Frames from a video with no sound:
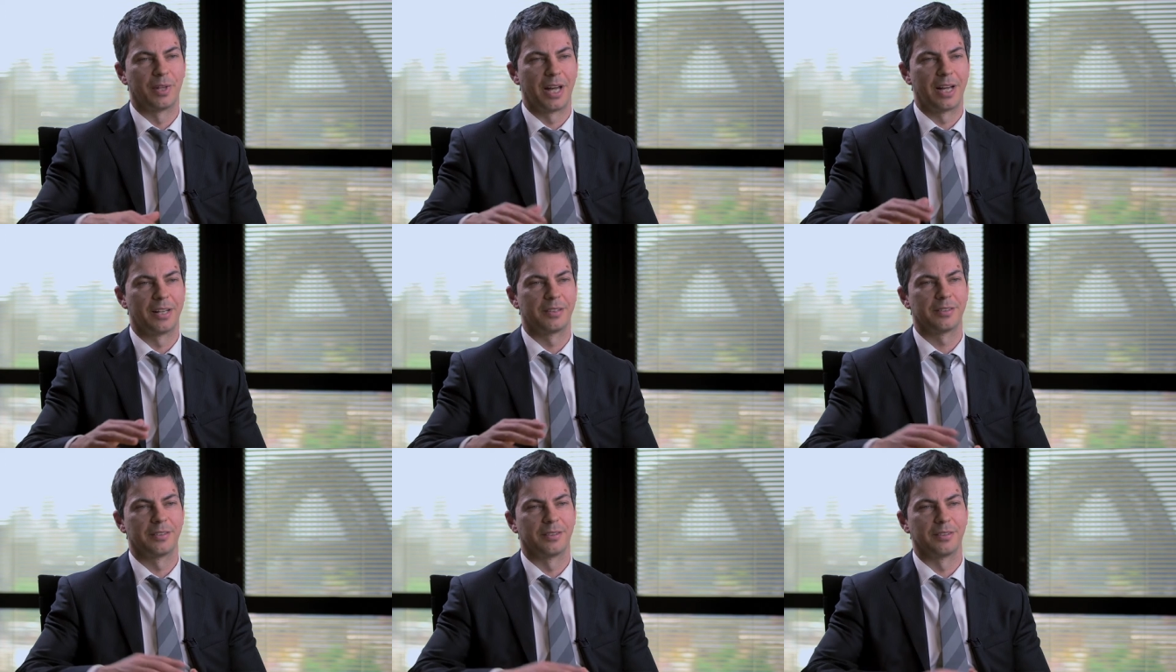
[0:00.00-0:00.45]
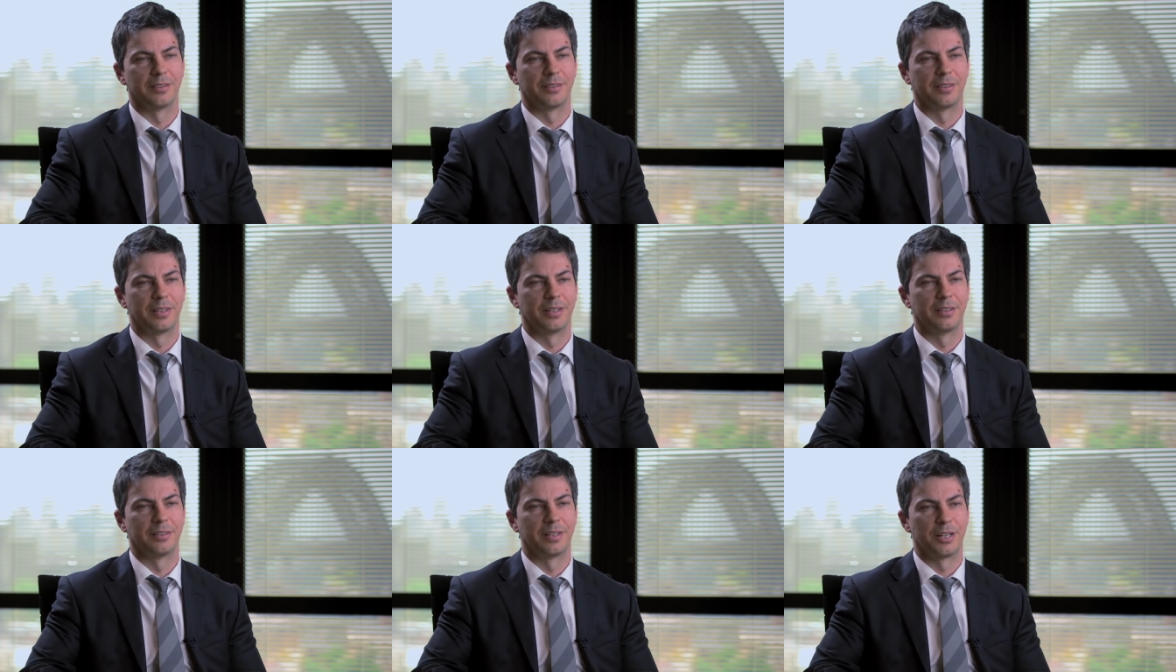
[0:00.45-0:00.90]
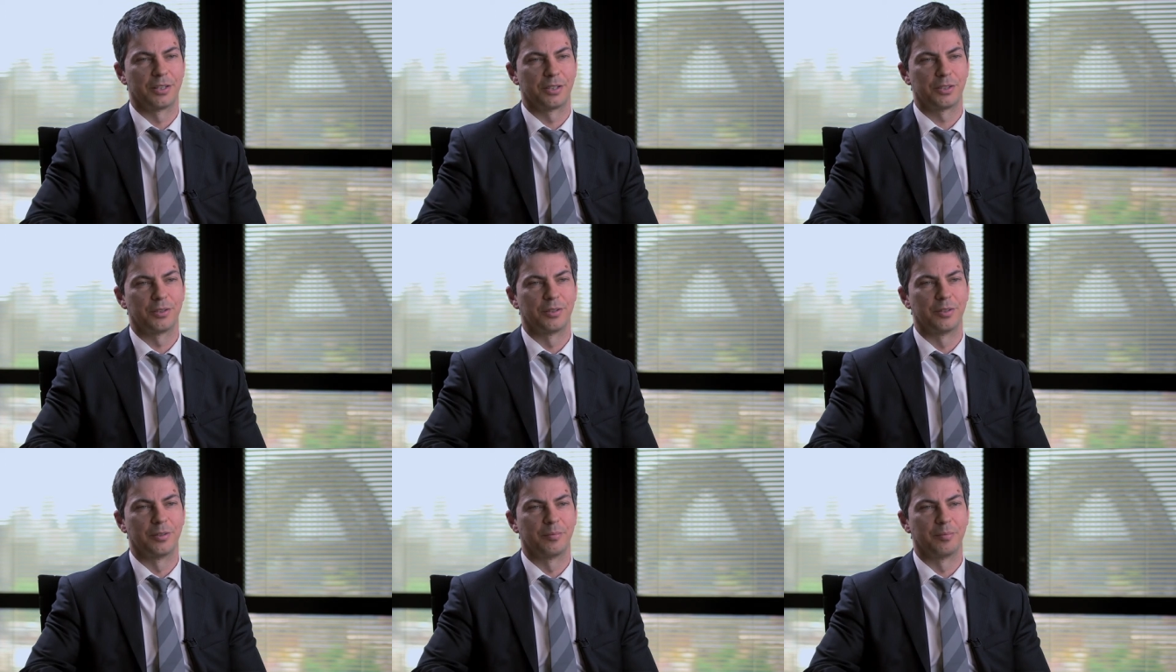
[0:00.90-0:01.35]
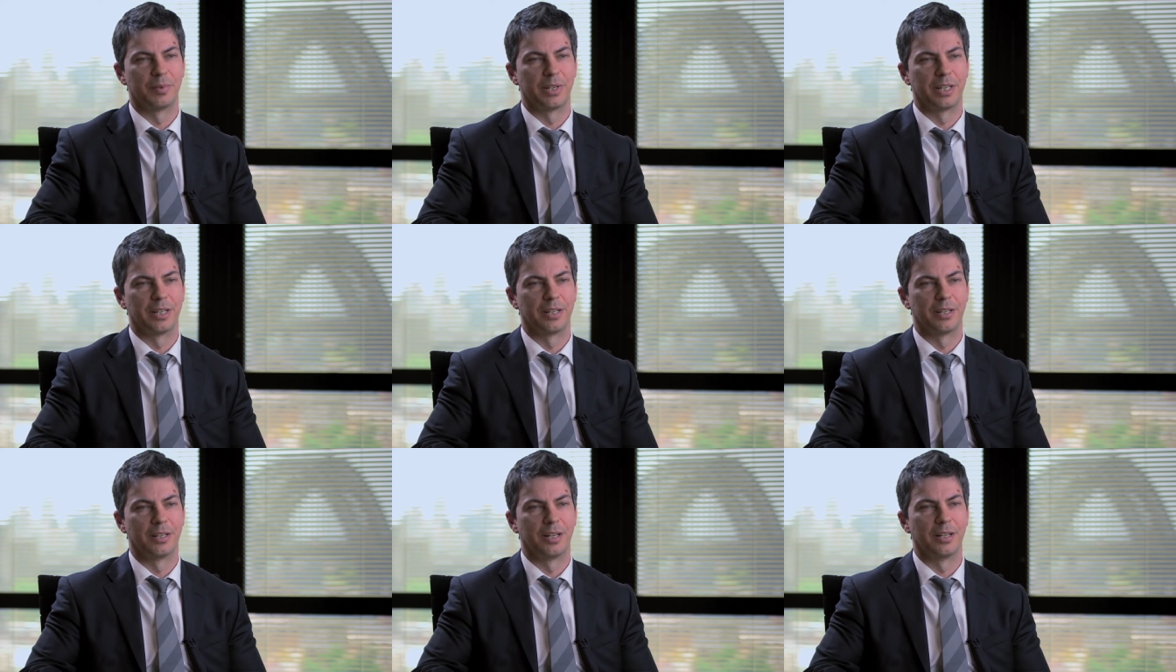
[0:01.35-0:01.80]
that, and that shouldn't
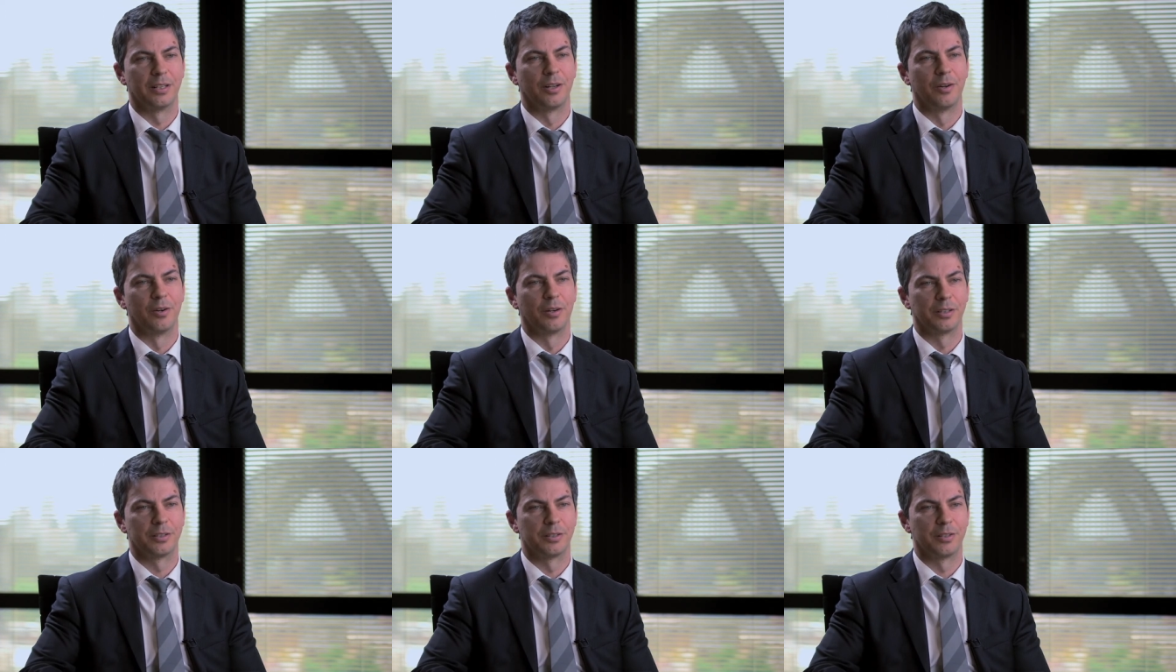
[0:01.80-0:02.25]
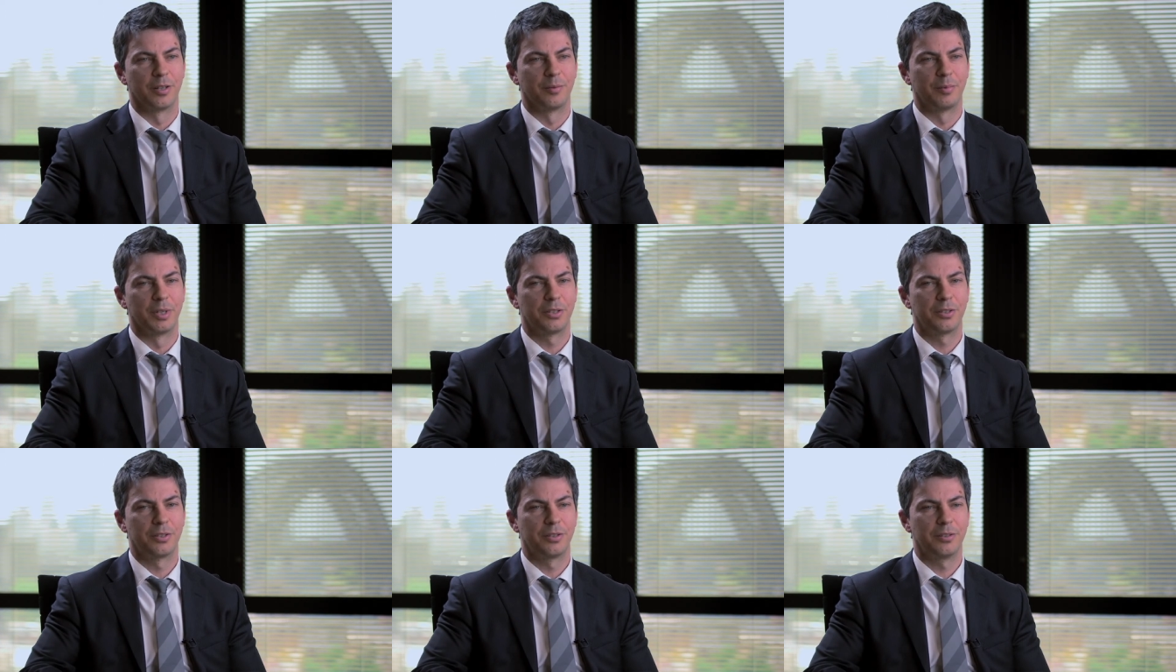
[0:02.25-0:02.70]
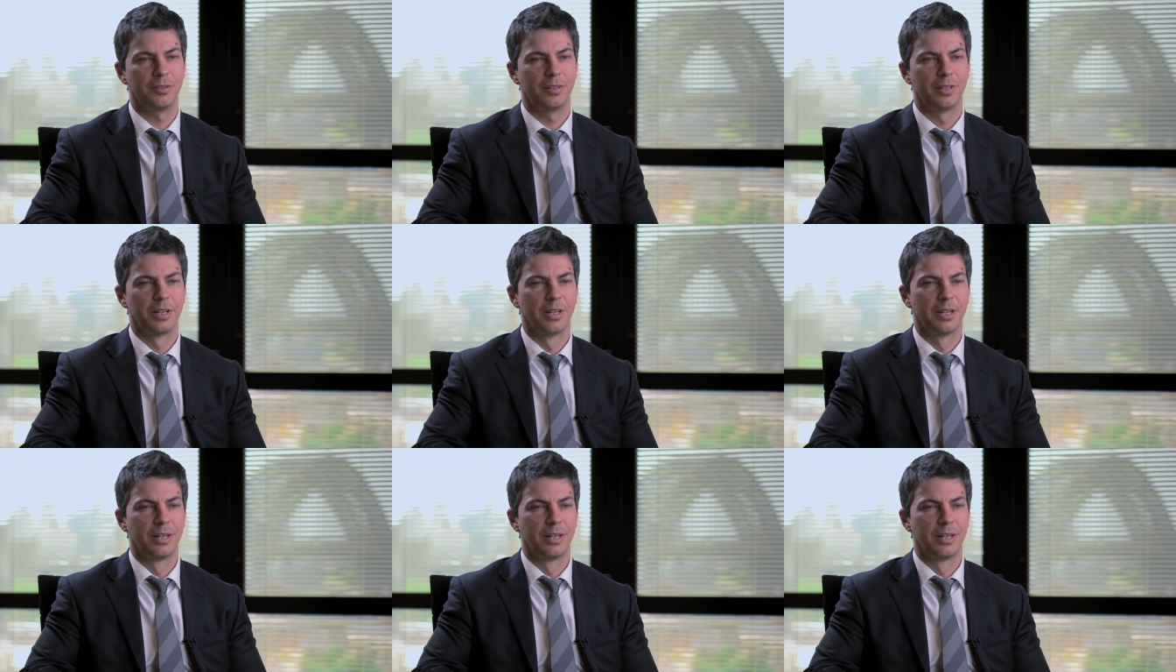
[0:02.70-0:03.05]
be a long-term issue.